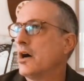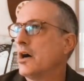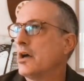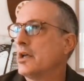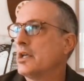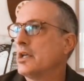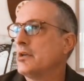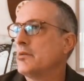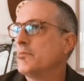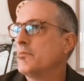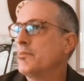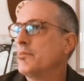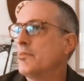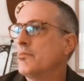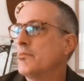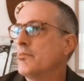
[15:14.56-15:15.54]
he
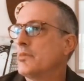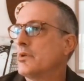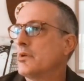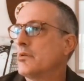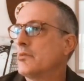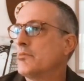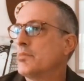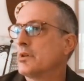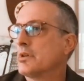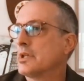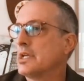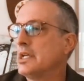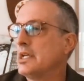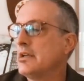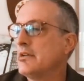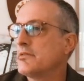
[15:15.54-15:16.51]

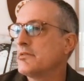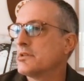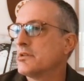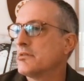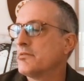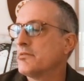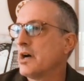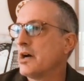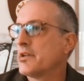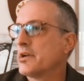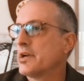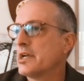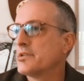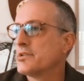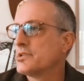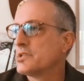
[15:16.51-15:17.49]
believes, and the Father
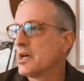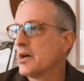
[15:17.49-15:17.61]
answers,